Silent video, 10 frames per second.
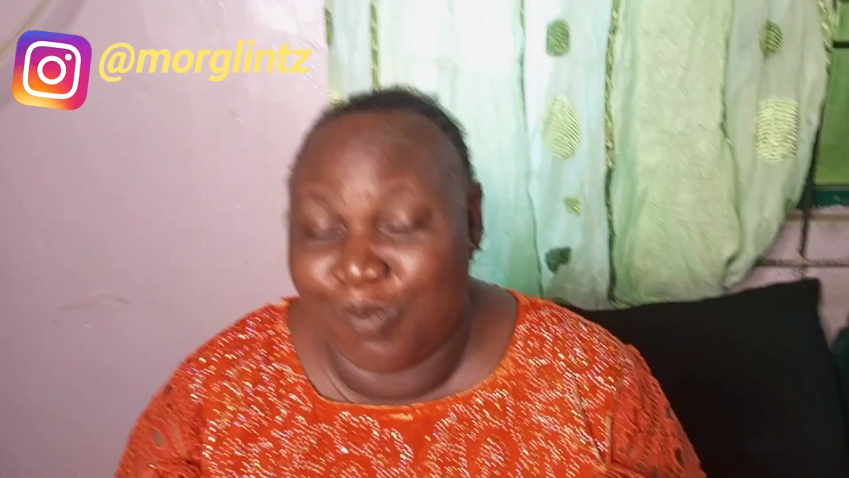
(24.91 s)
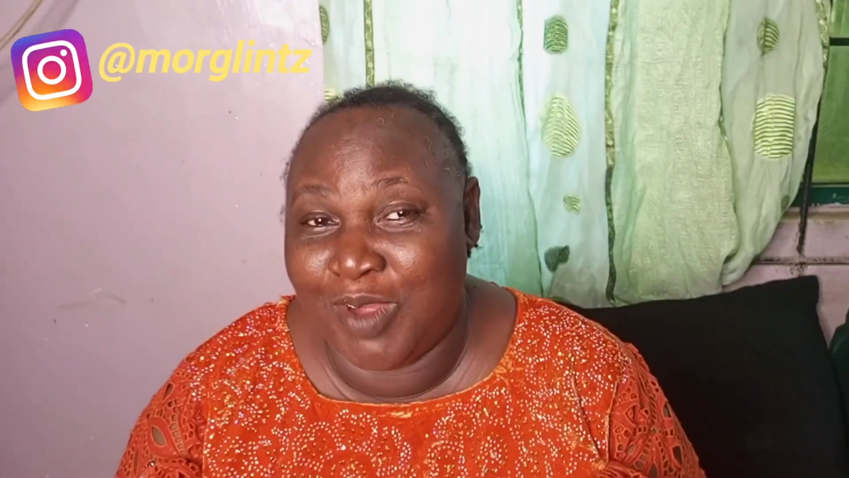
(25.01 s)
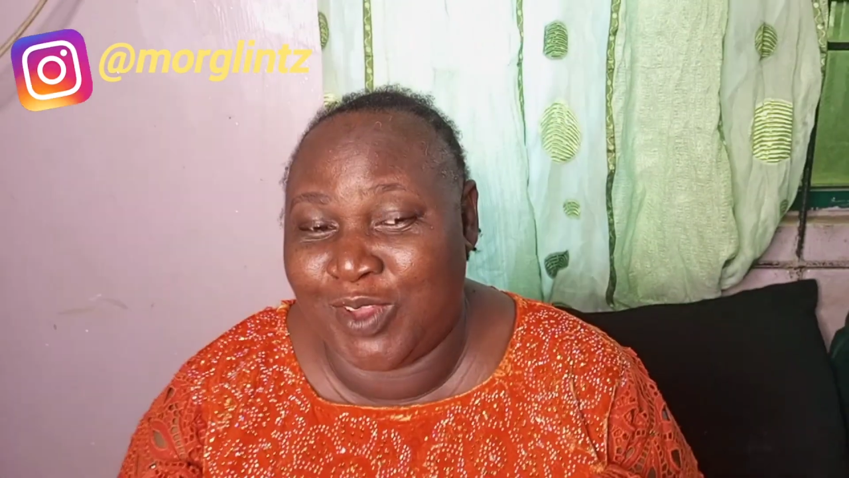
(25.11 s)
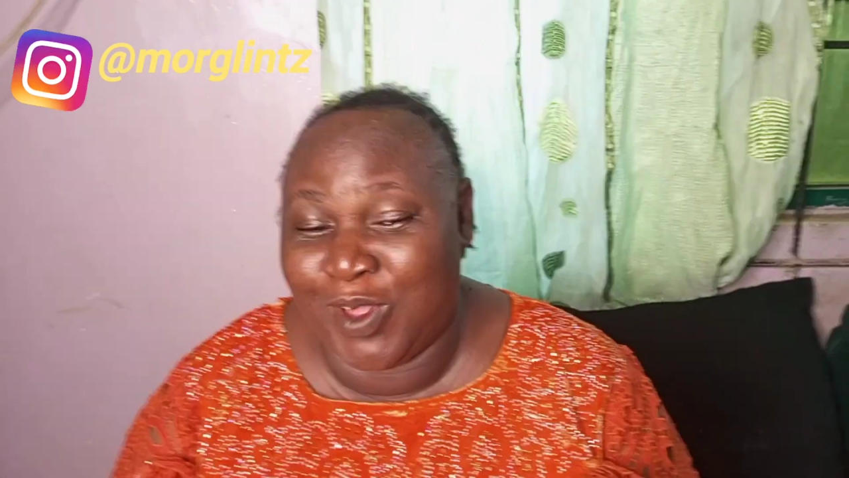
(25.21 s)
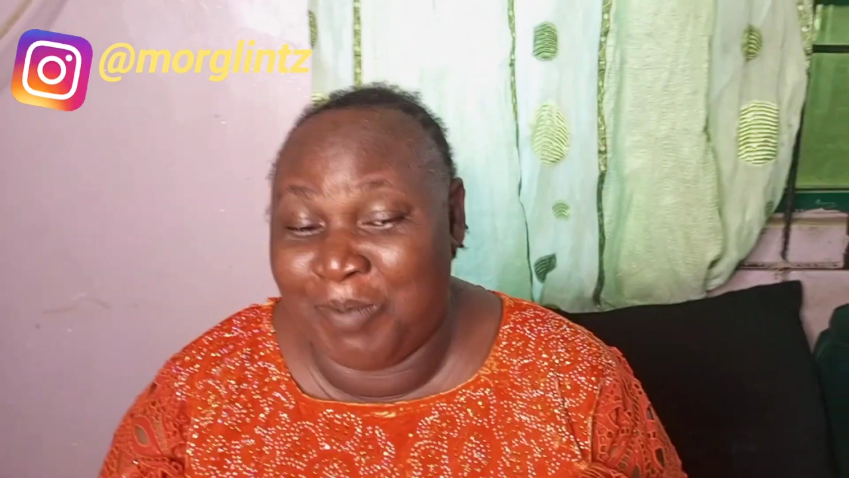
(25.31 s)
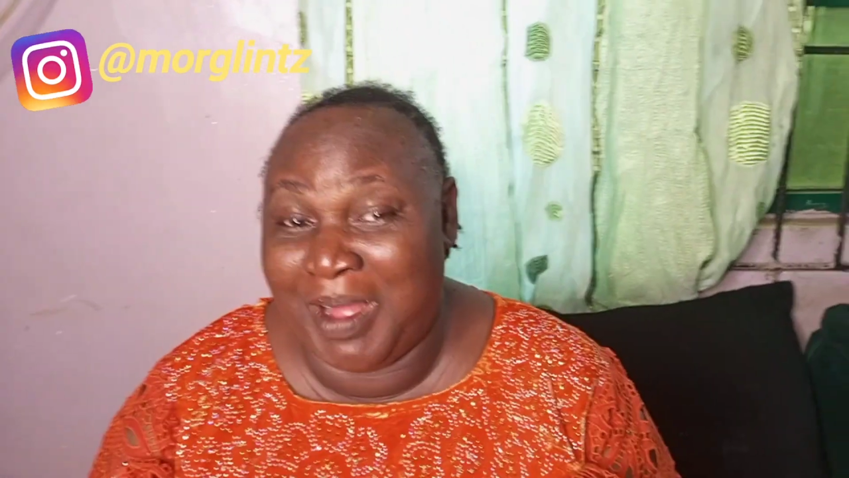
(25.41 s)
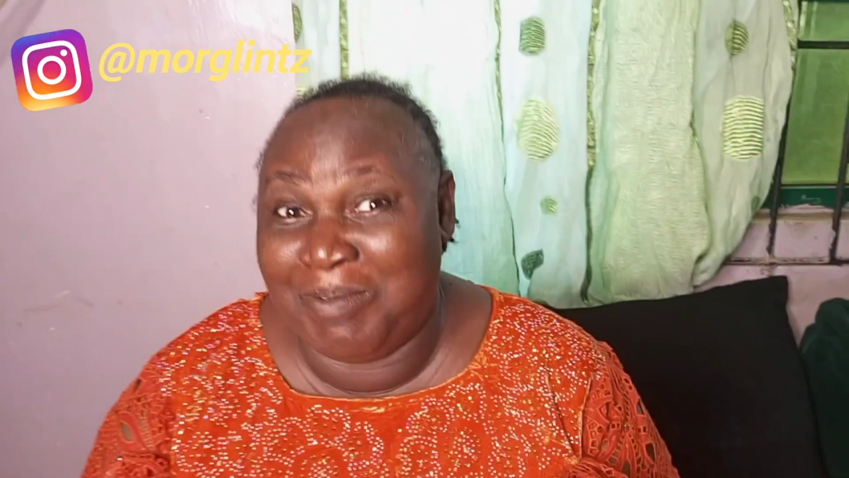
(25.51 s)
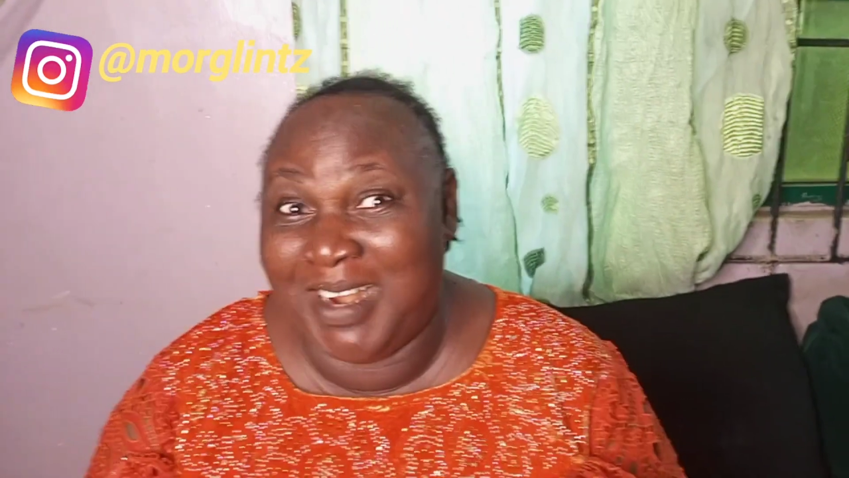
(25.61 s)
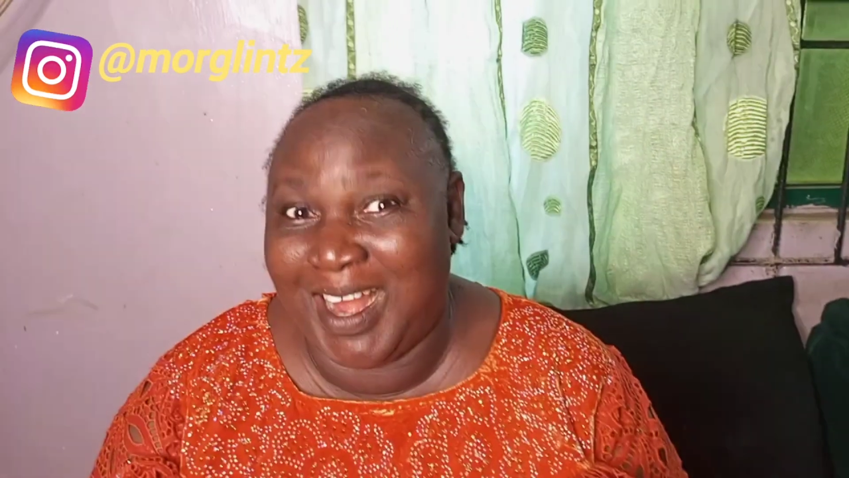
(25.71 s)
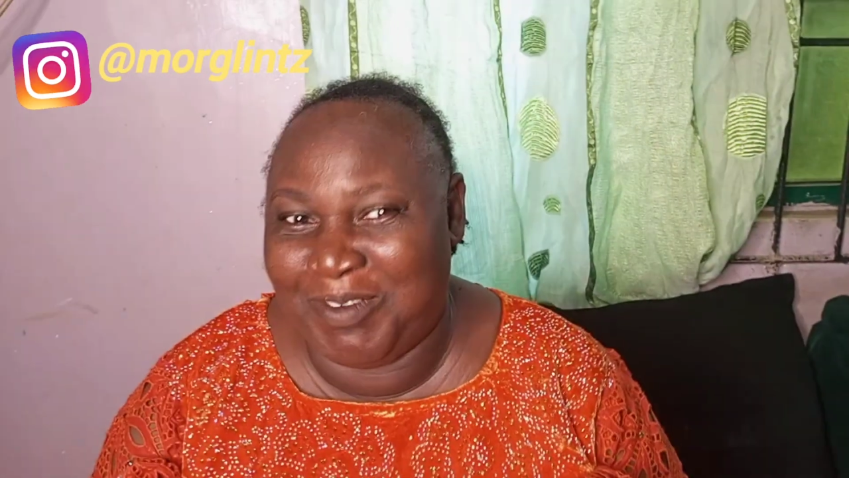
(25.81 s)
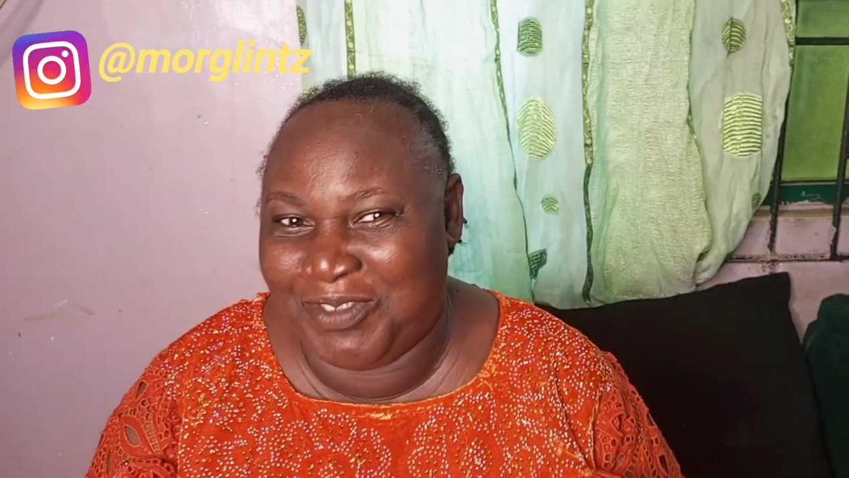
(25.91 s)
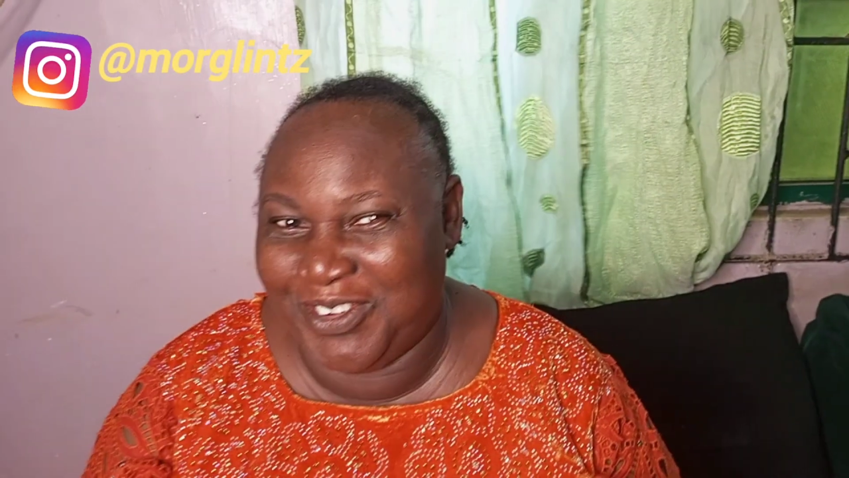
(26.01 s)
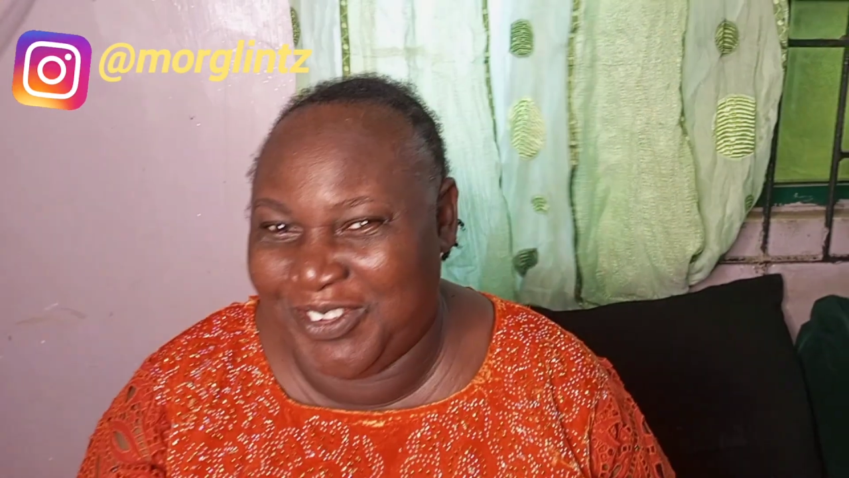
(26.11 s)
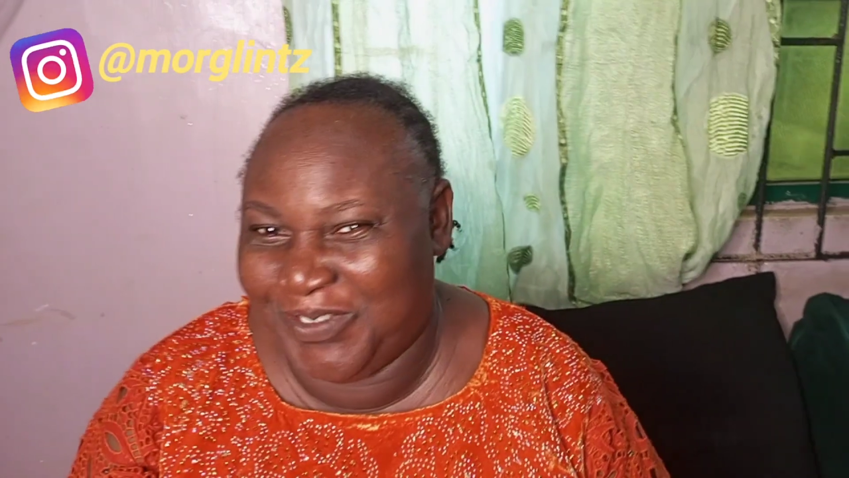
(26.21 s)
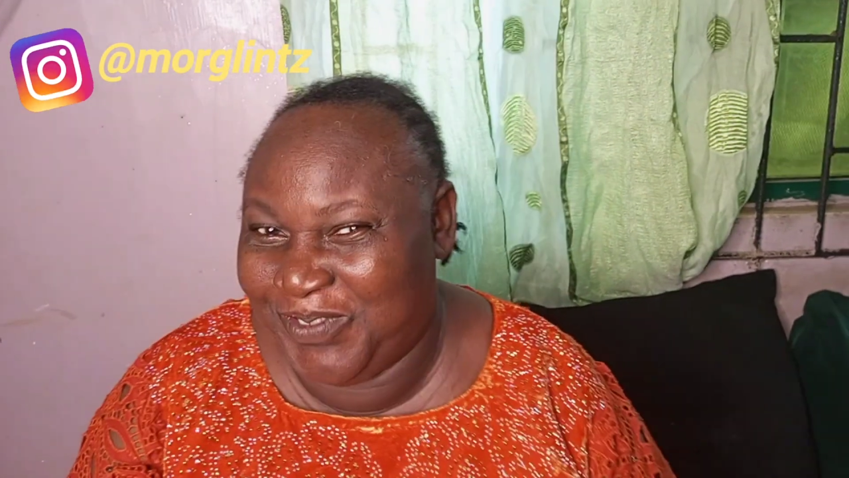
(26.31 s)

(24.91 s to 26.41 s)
So in here I have